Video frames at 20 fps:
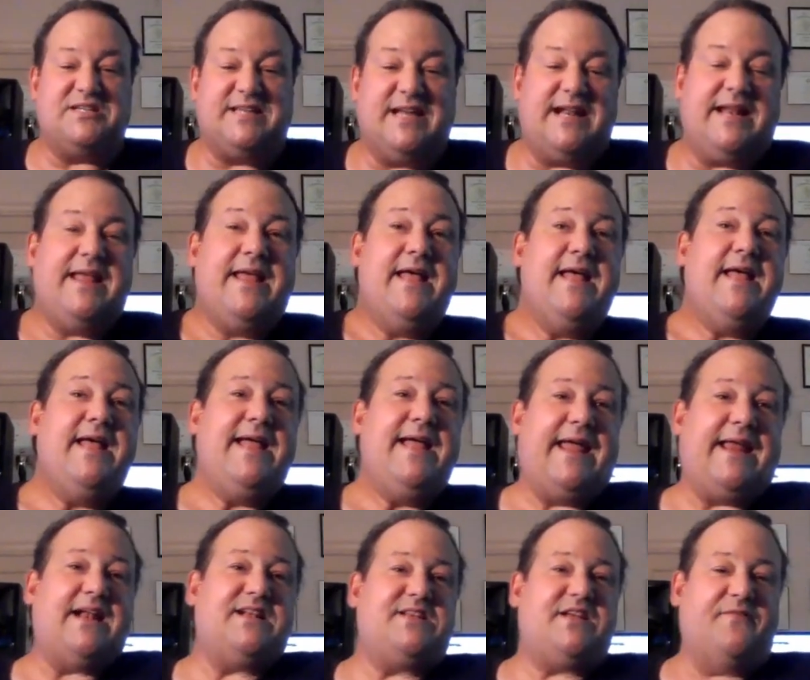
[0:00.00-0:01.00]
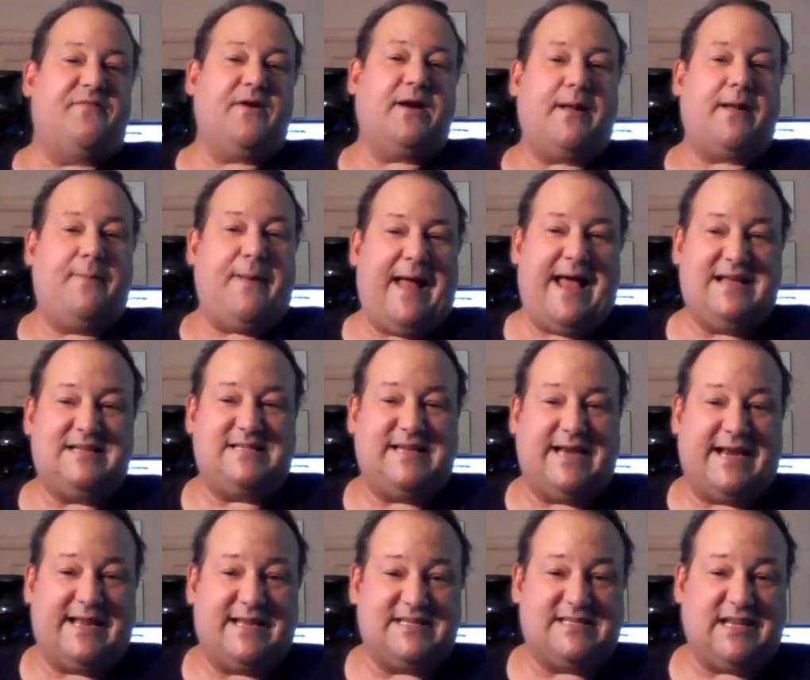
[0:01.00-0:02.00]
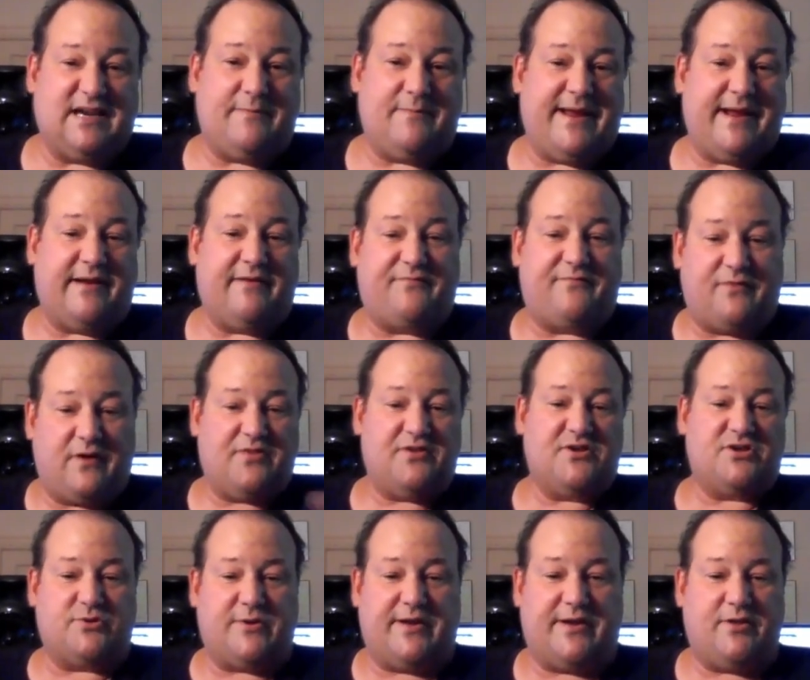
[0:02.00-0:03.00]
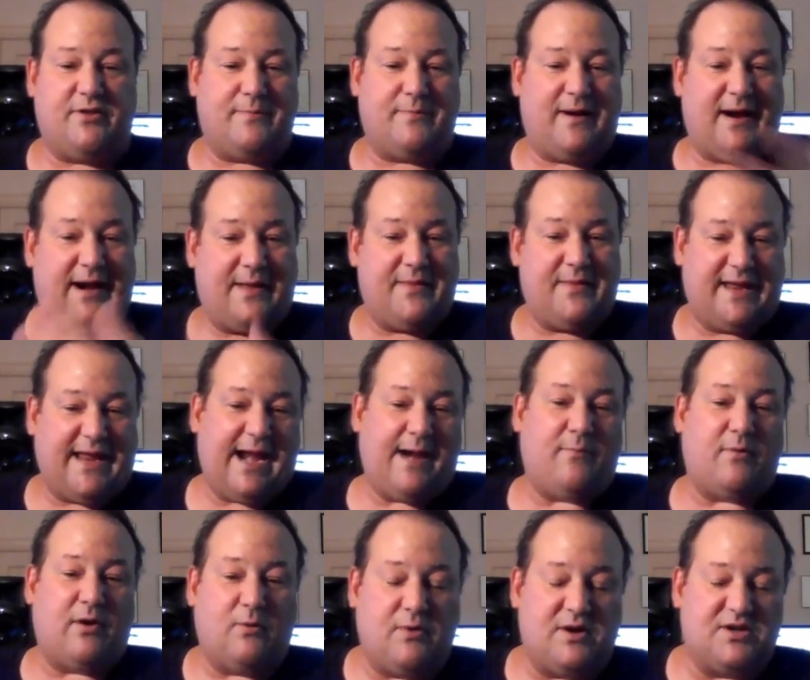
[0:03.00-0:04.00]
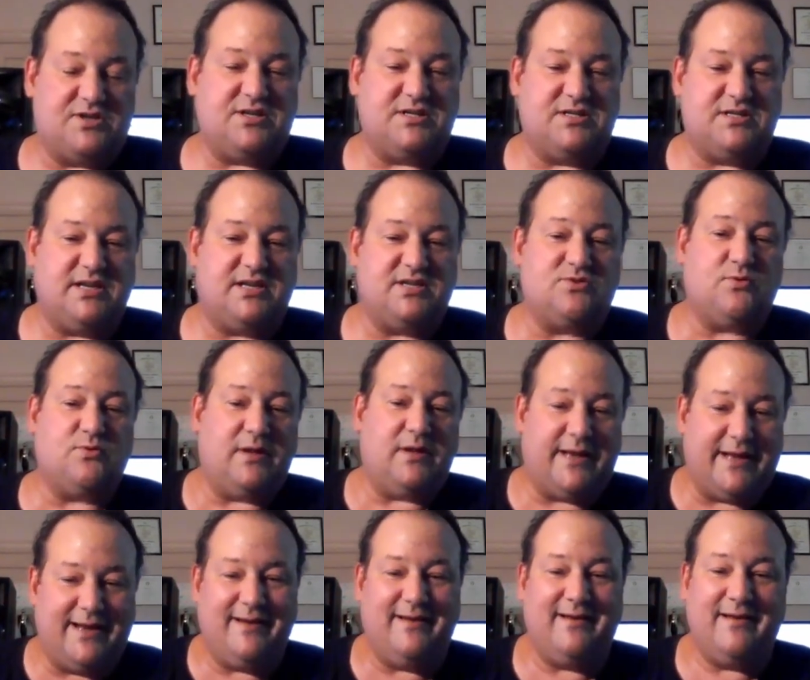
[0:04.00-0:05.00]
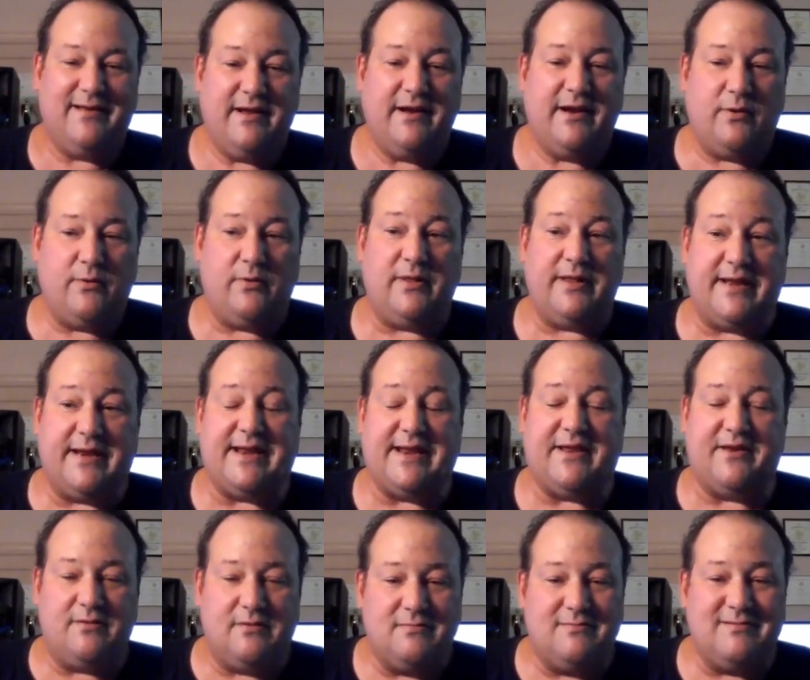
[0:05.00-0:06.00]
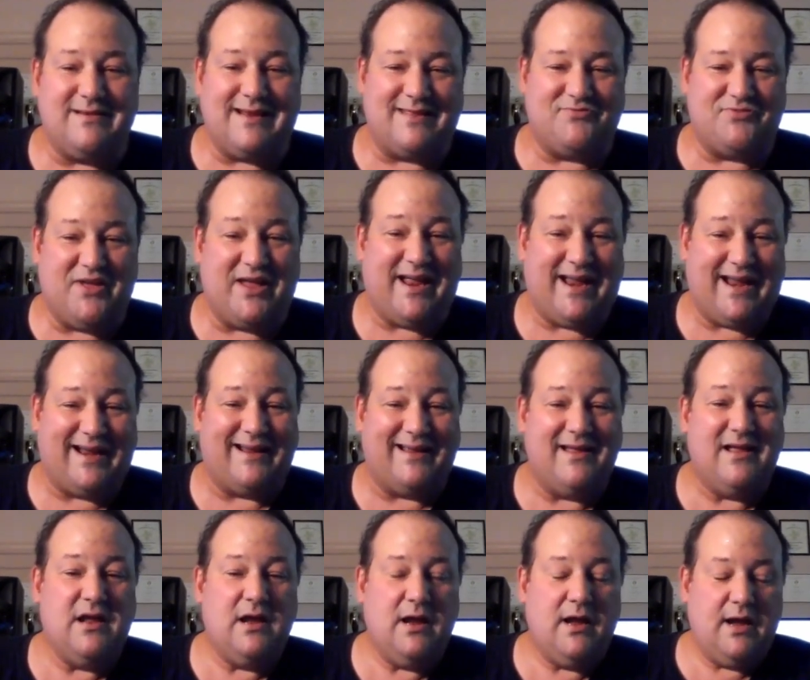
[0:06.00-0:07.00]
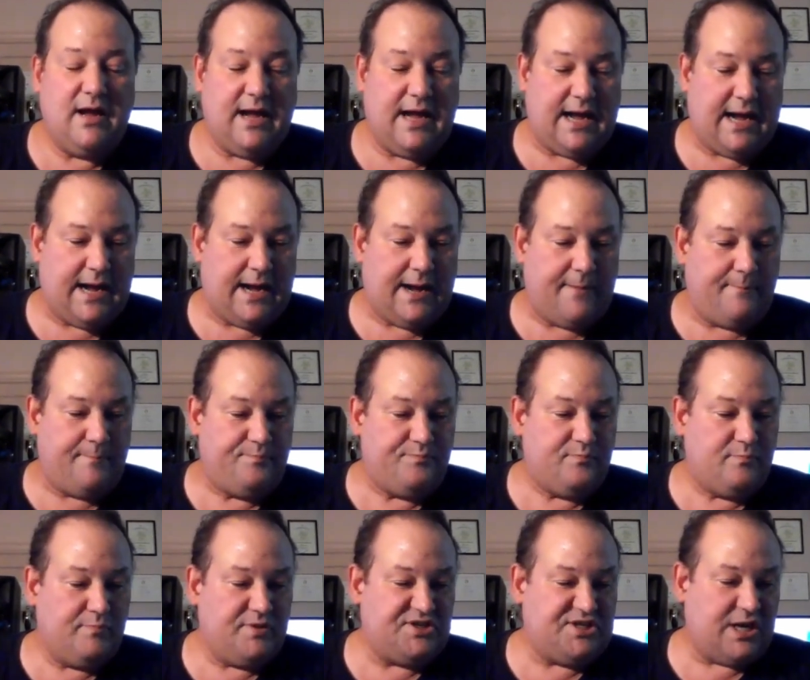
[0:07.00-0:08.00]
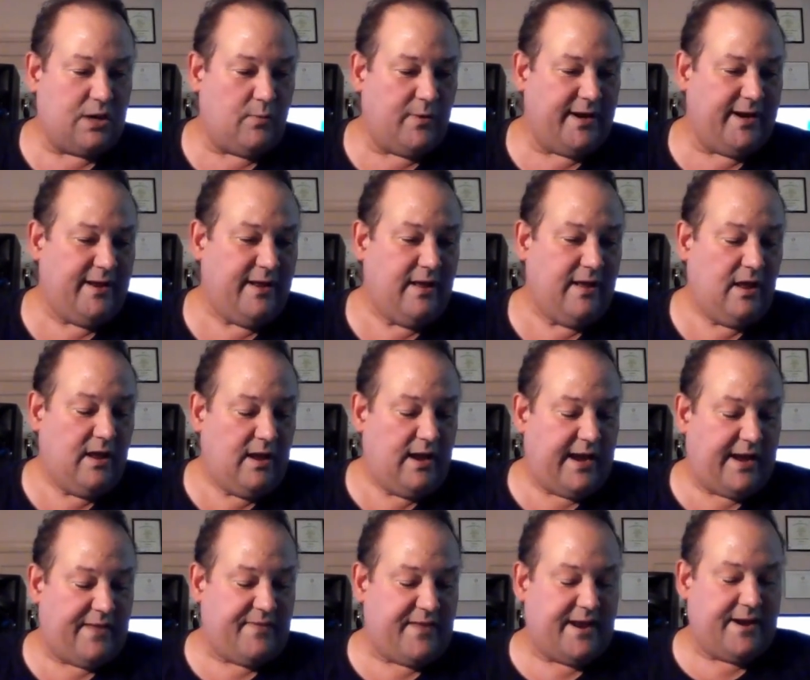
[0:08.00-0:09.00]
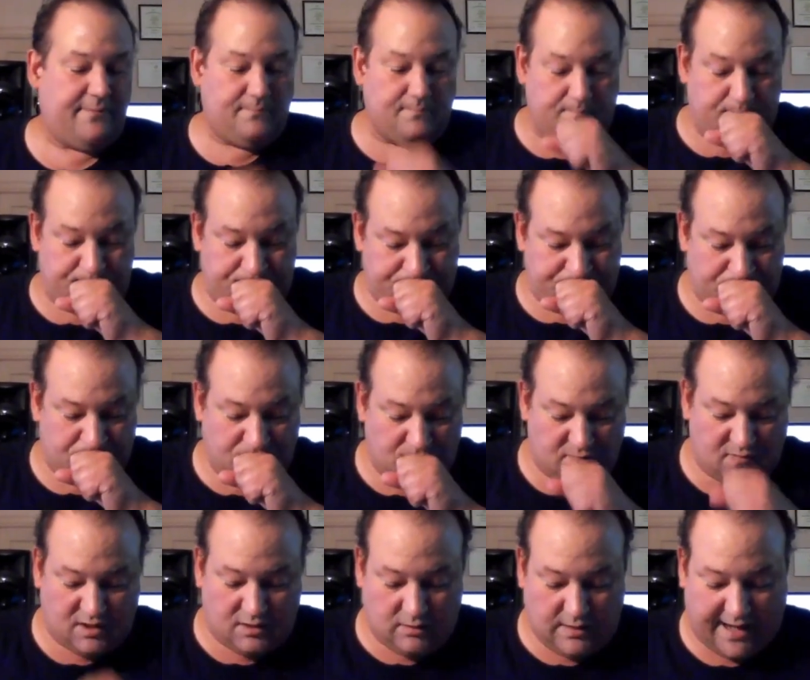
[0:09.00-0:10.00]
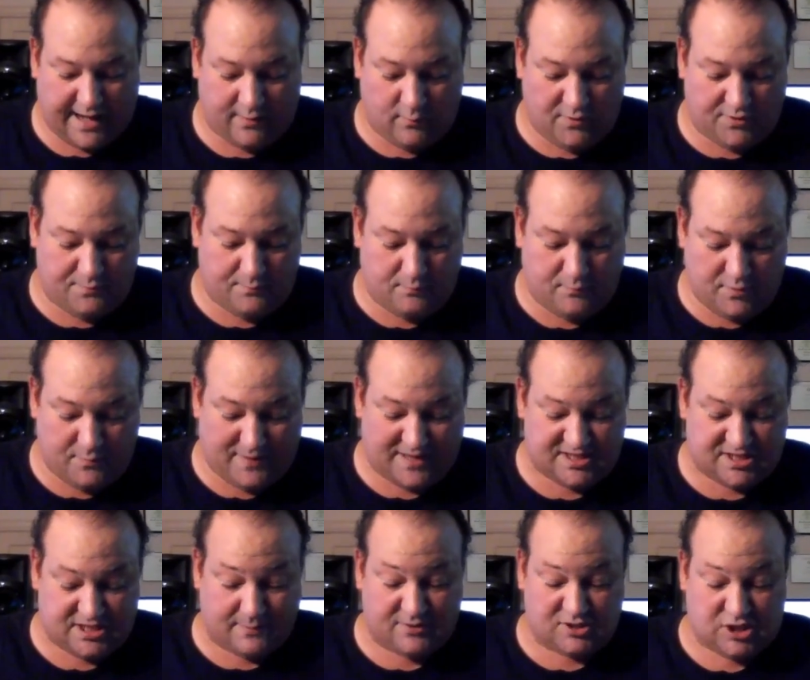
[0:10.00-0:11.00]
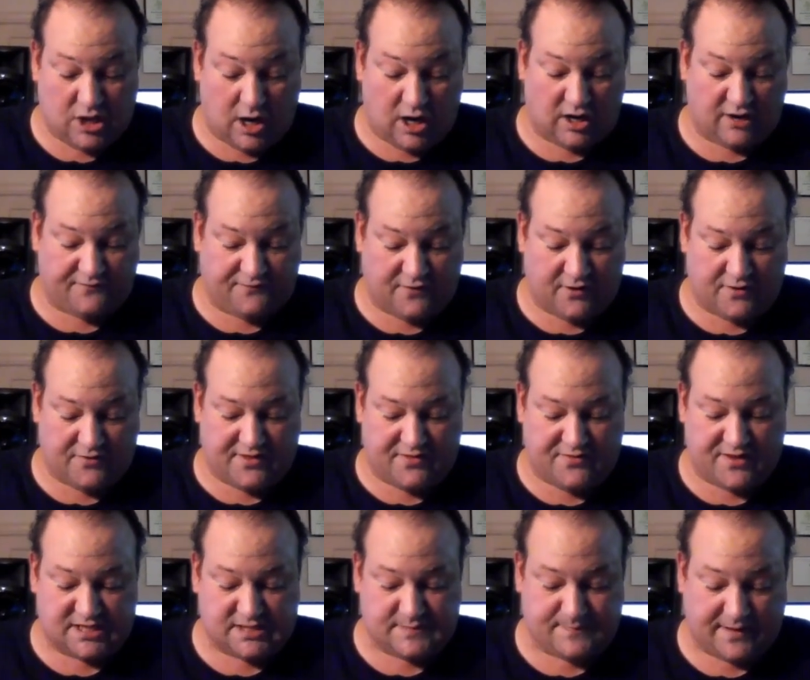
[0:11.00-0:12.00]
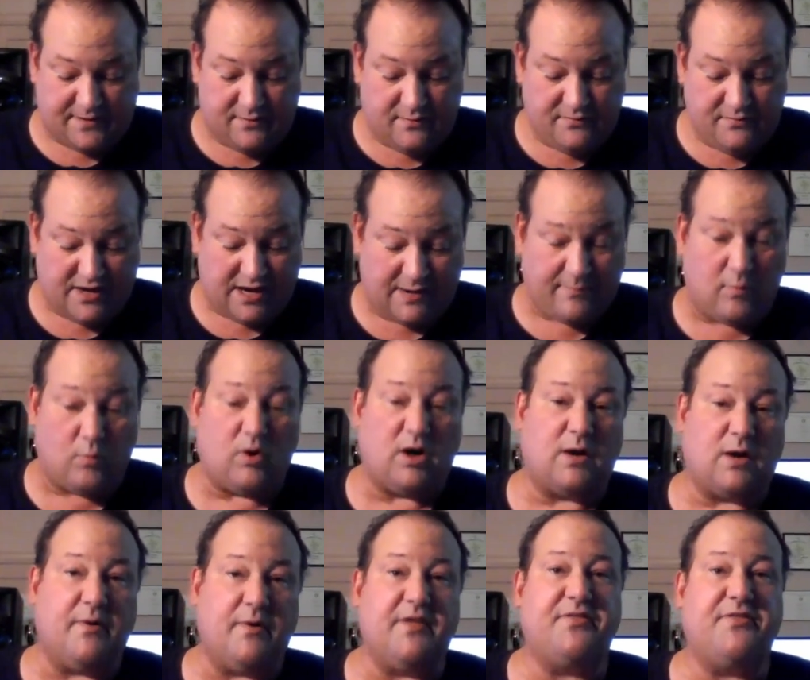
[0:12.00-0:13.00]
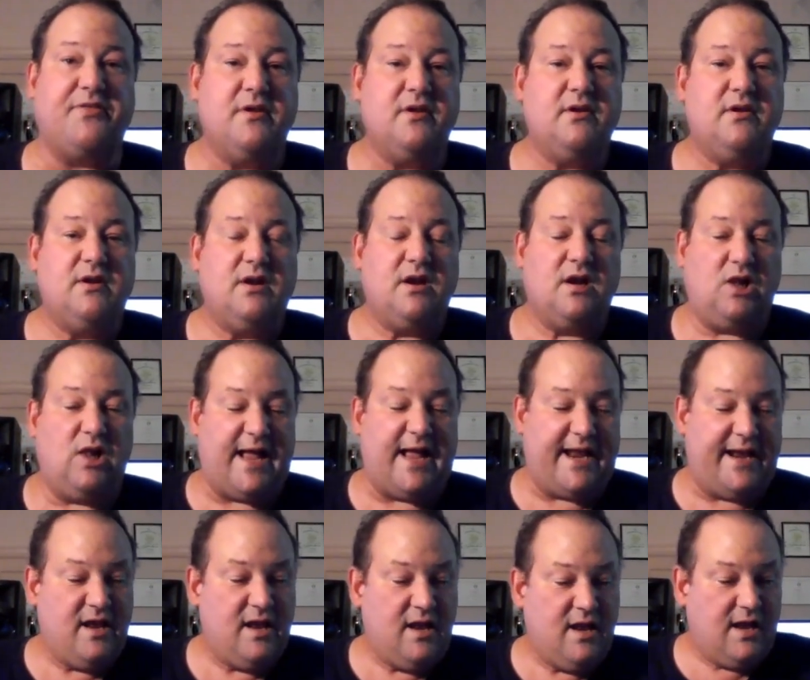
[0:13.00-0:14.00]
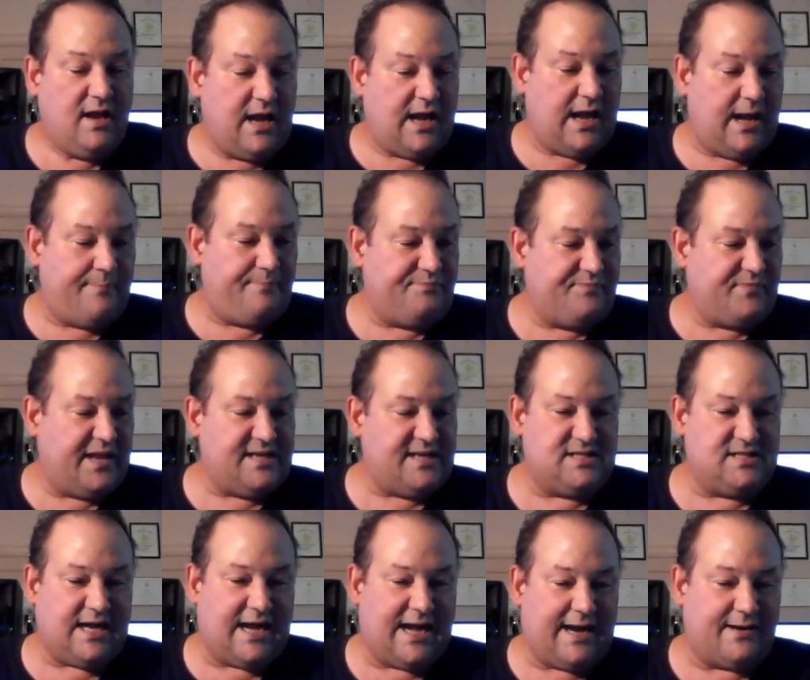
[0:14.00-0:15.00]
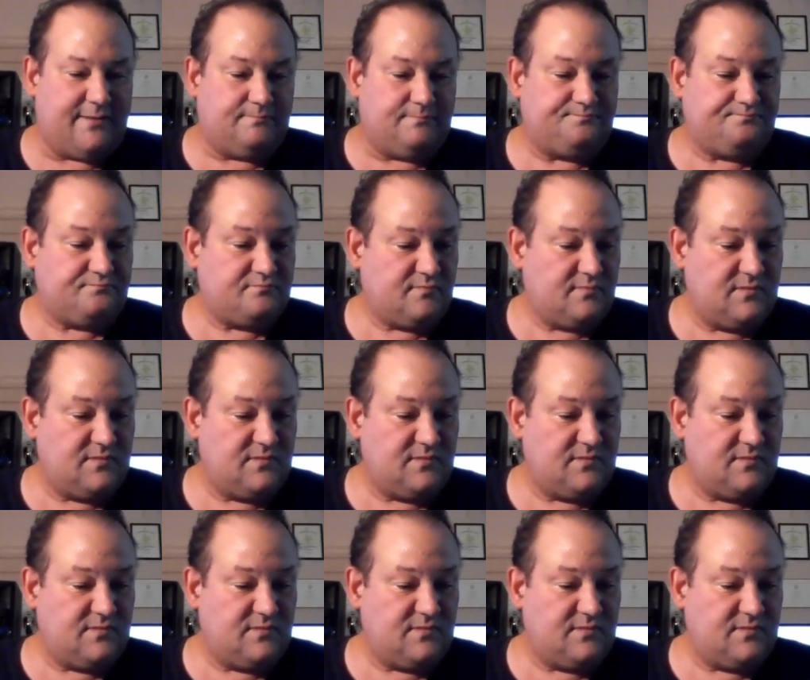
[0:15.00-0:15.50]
just in a different capacity. Instead of being in front of the screen, they're behind the camera, which is really a neat thing. But yeah, and then like with my cinematographer that I've been working with, Clay, he's got